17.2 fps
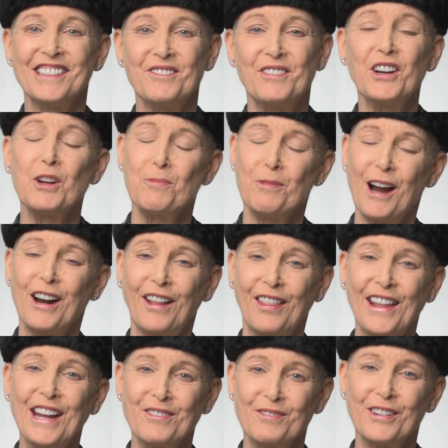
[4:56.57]
Very proud
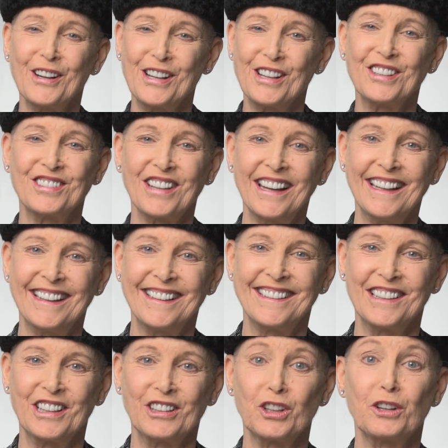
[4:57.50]
of that and very excited
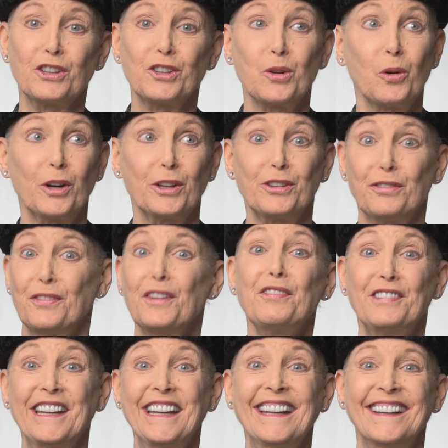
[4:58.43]
to look towards
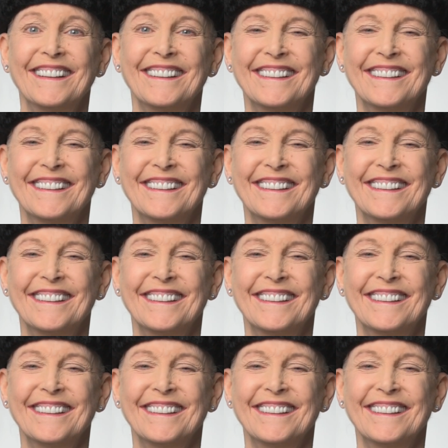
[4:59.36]
50.